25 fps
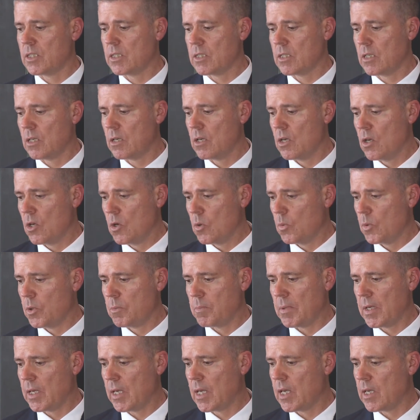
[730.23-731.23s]
so we'd
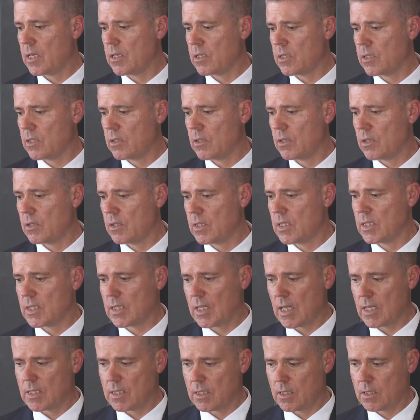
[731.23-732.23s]
be keen to
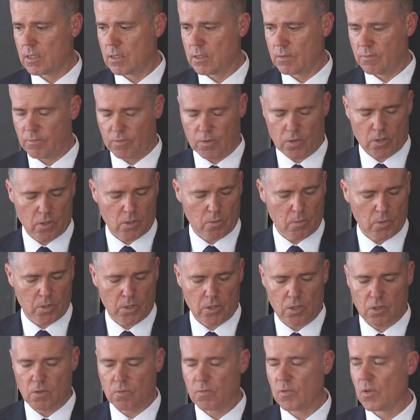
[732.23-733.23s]
discuss this further
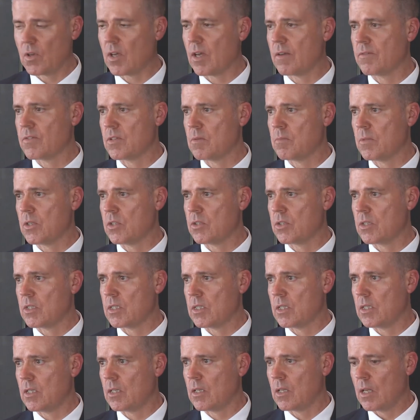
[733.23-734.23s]
with you if you have some
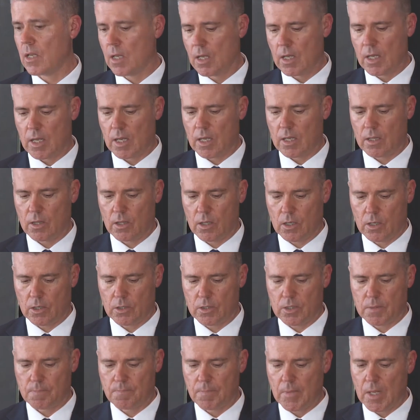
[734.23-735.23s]
interest in
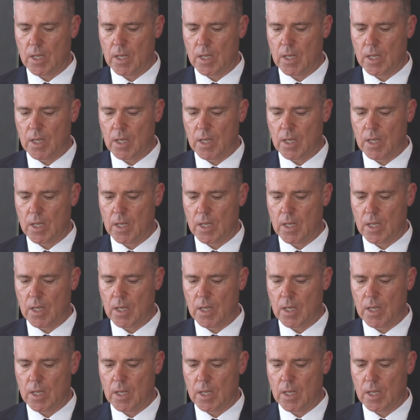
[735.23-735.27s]
those.